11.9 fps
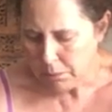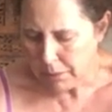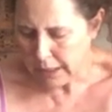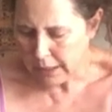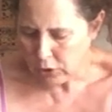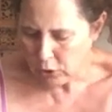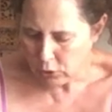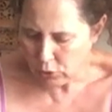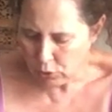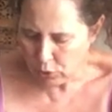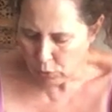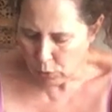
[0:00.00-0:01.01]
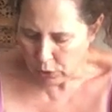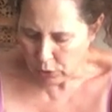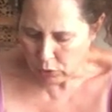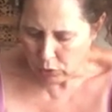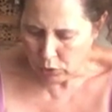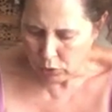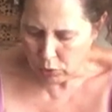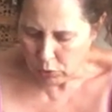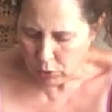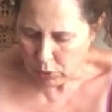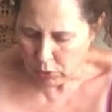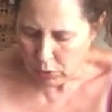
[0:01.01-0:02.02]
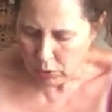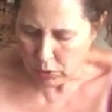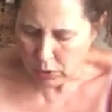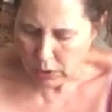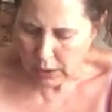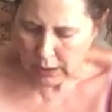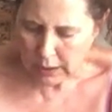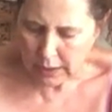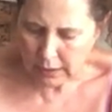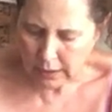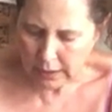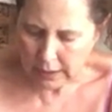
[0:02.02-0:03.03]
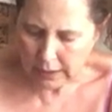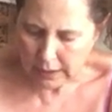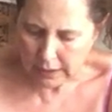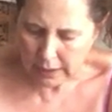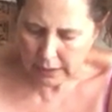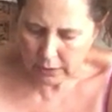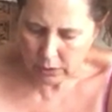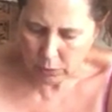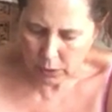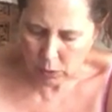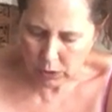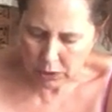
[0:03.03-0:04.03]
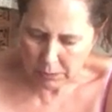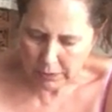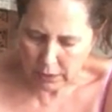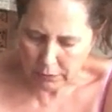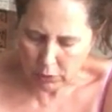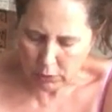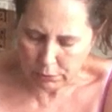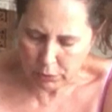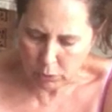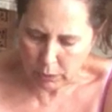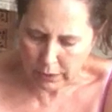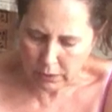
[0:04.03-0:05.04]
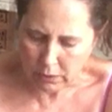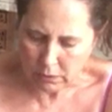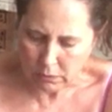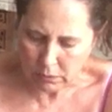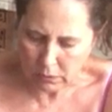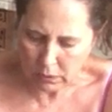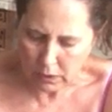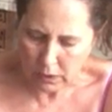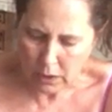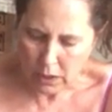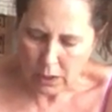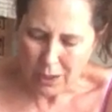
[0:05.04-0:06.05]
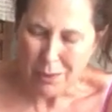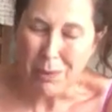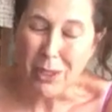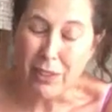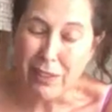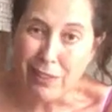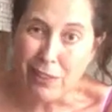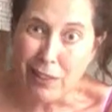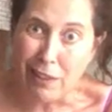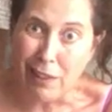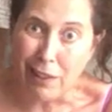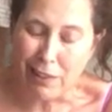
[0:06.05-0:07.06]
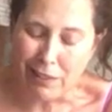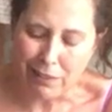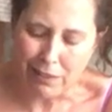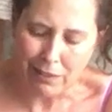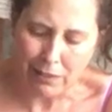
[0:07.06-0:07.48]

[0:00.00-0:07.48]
But you do want to get the aching. Now, I don't want to watch myself do the foot one because it's not nice.